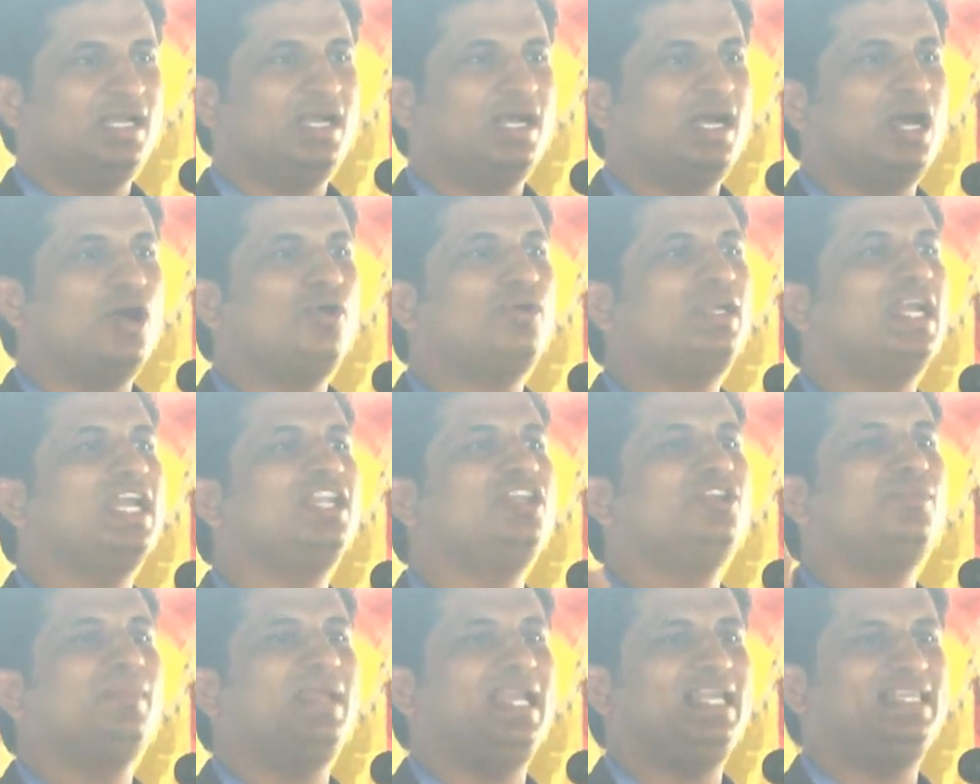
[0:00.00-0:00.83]
How can
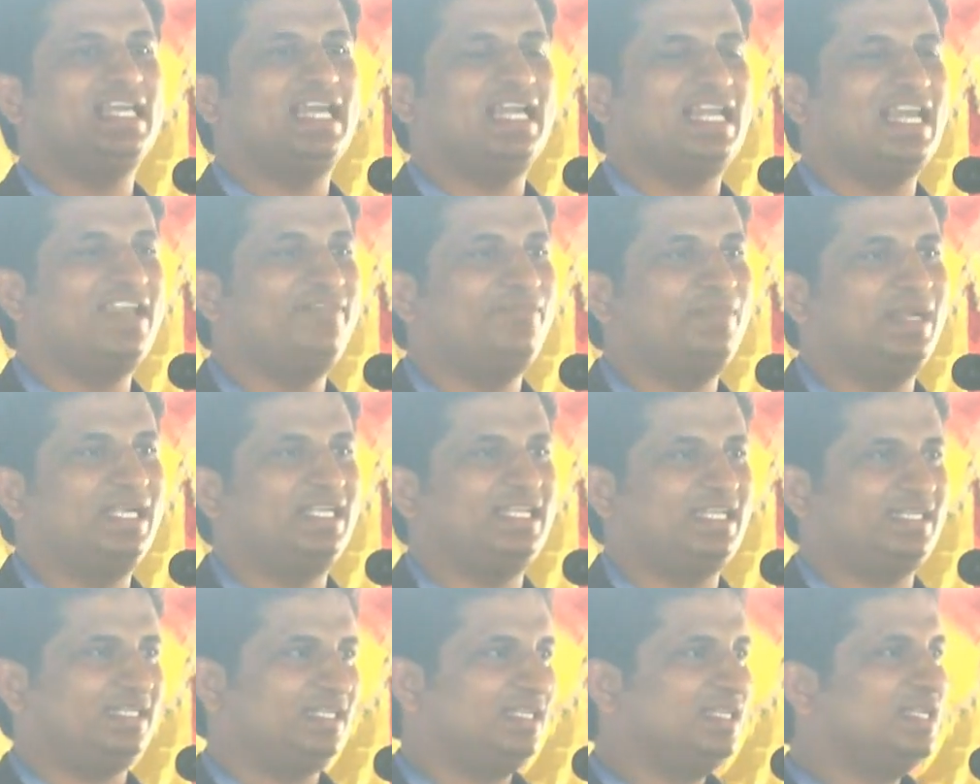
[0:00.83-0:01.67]
you make their life
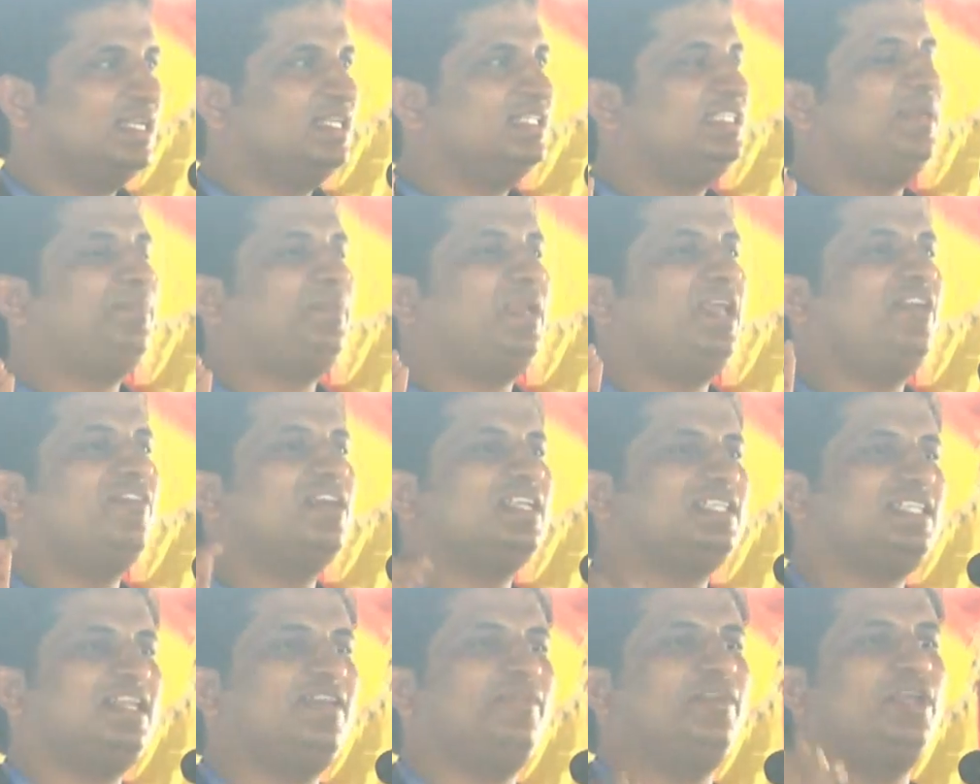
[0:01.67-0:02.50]
better? See,
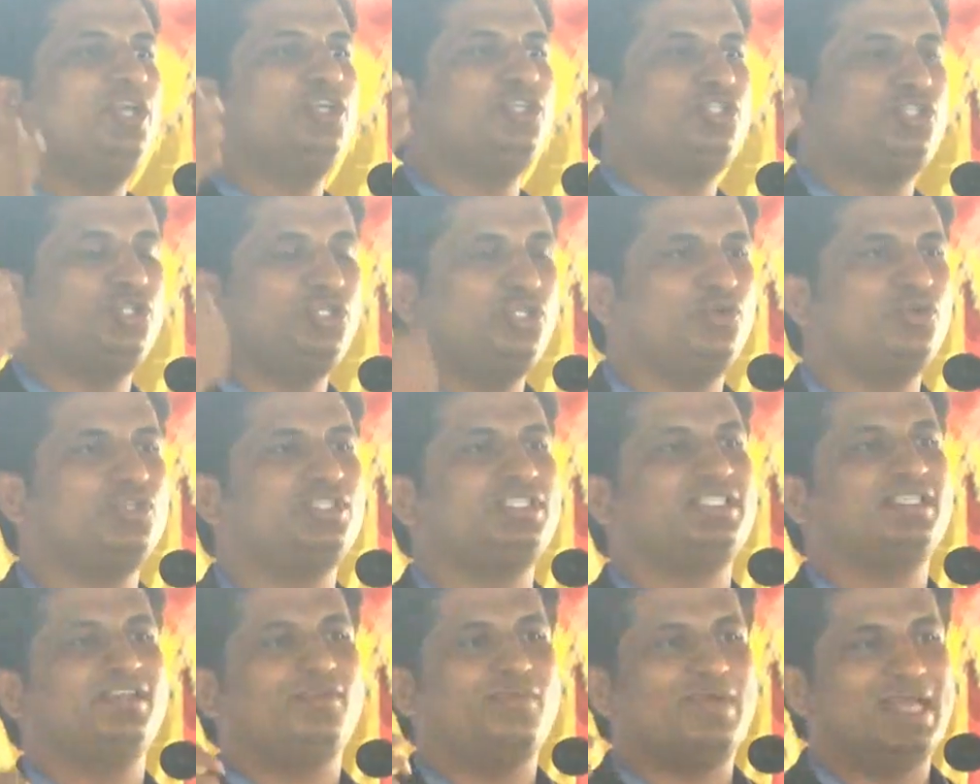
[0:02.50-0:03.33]
previously we used to
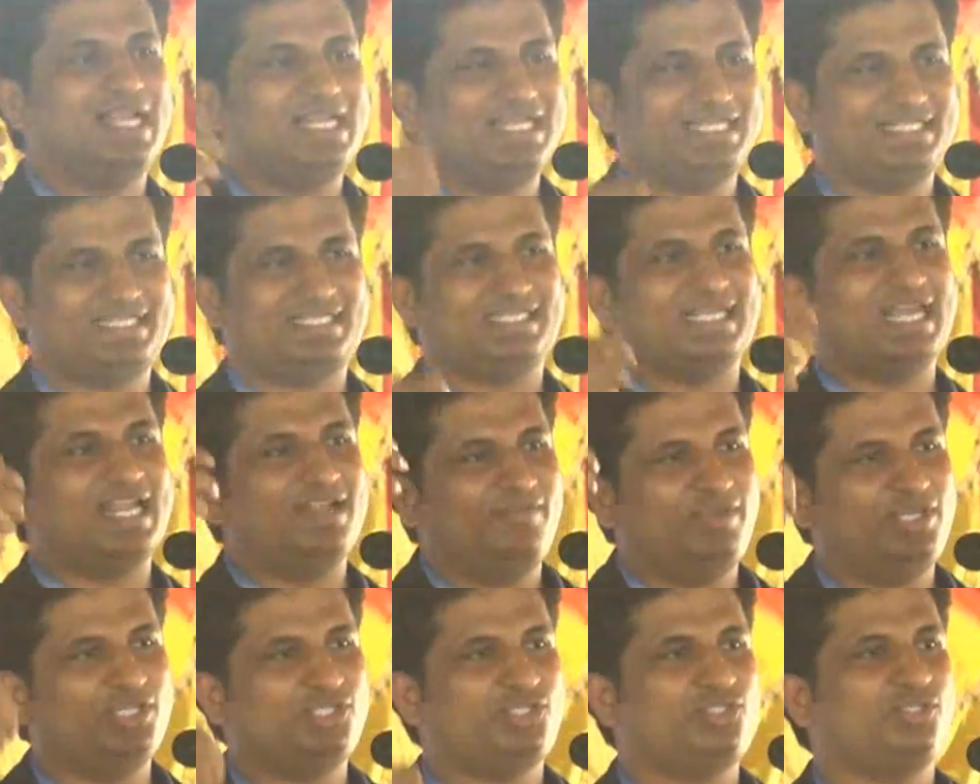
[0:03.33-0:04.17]
use wells and
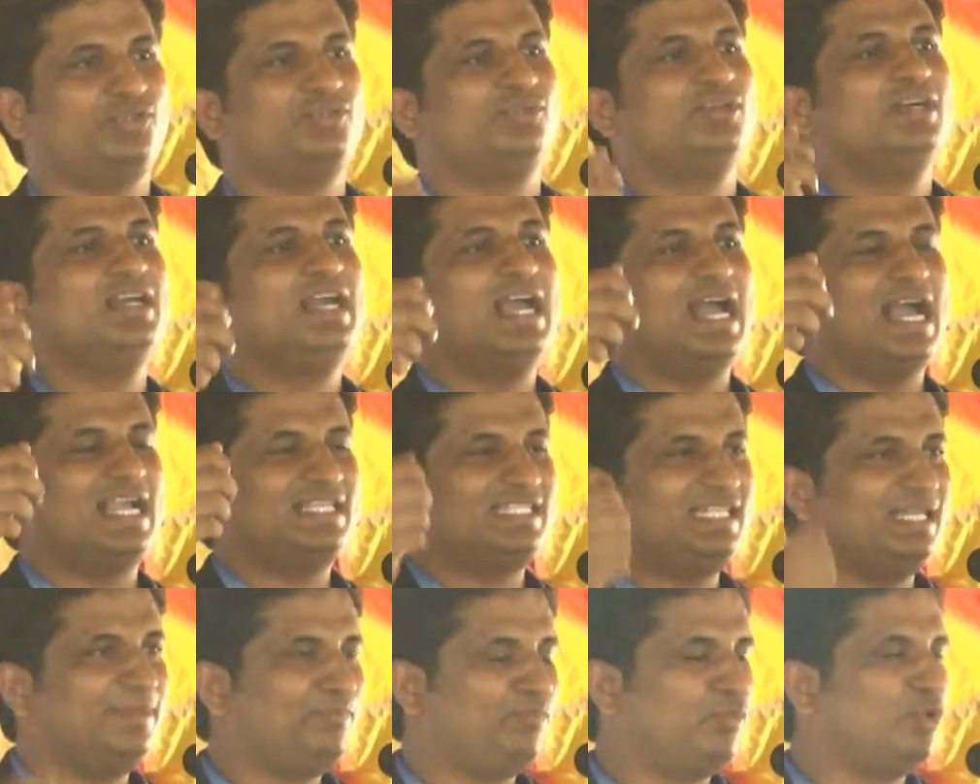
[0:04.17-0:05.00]
we used to
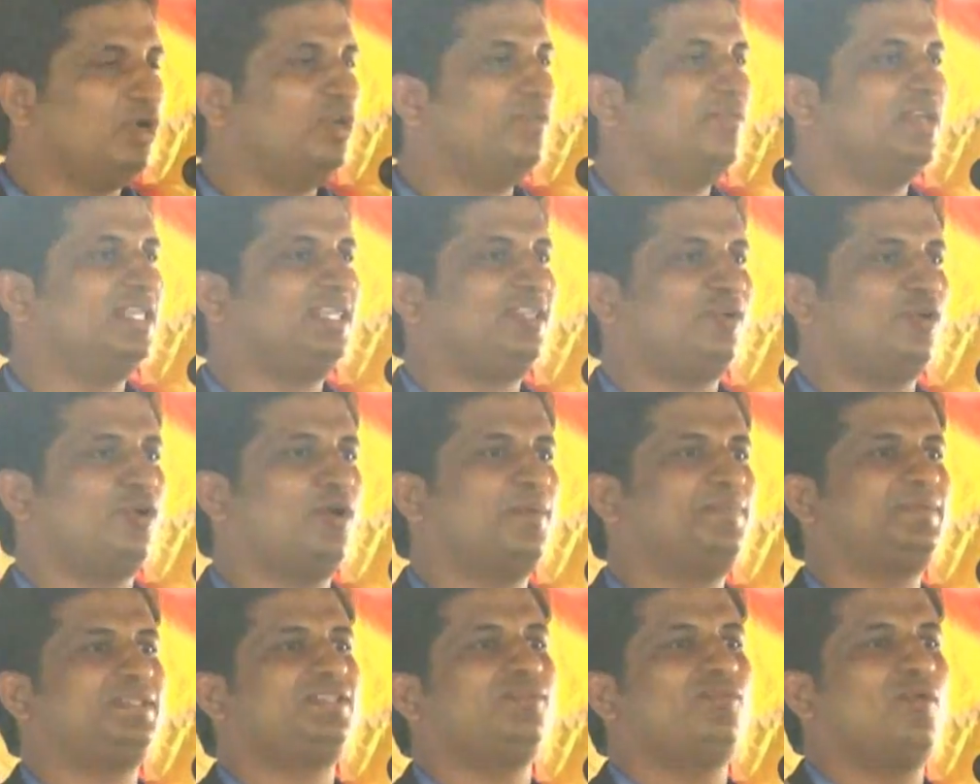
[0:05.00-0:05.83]
actually pull with
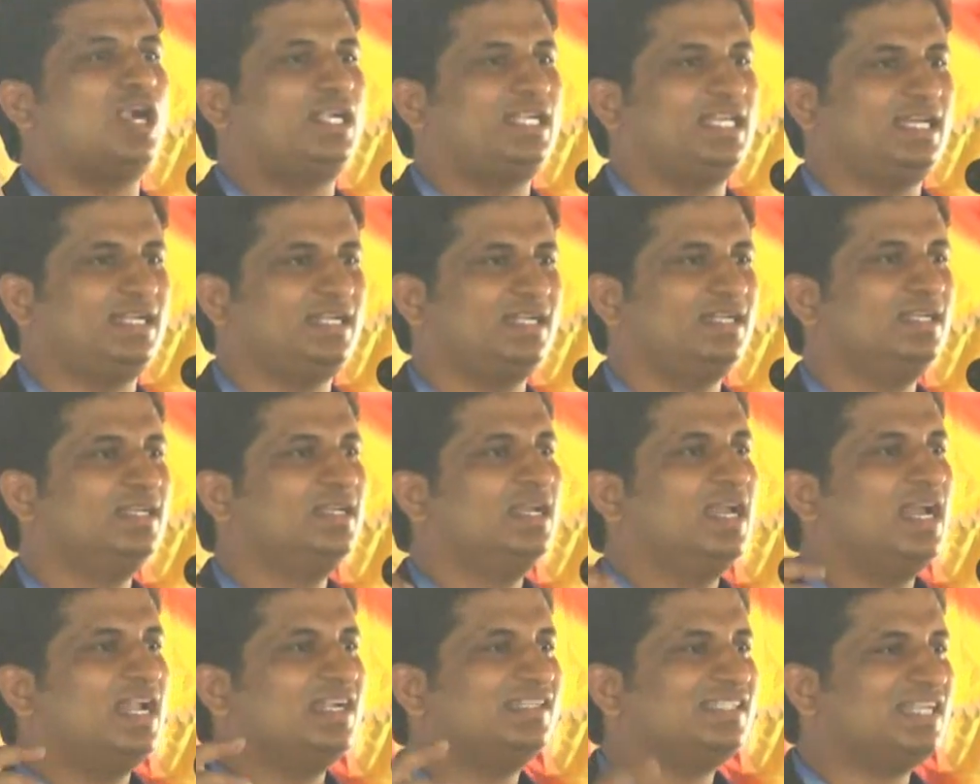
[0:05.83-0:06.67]
ropes water,
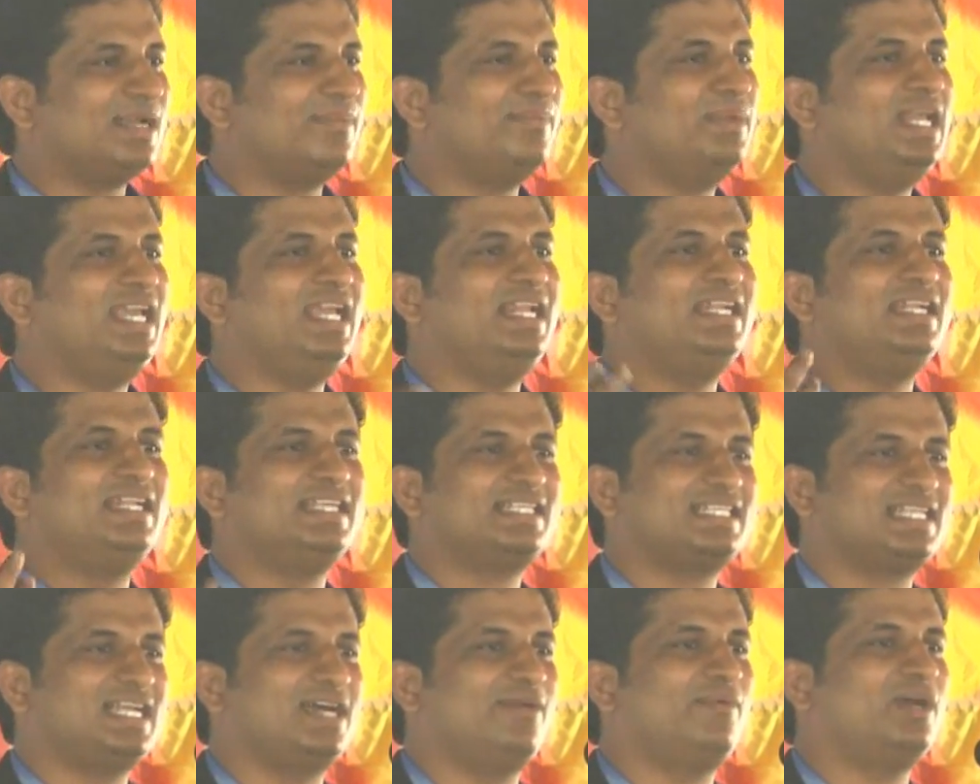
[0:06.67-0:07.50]
and somebody
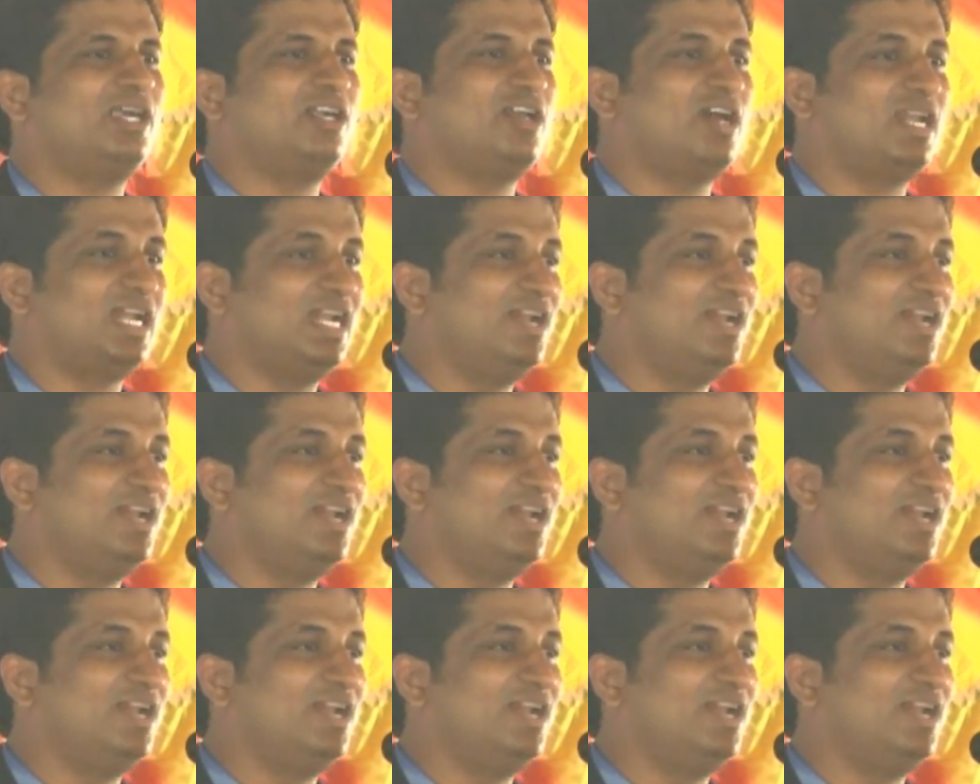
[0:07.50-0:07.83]
discovered or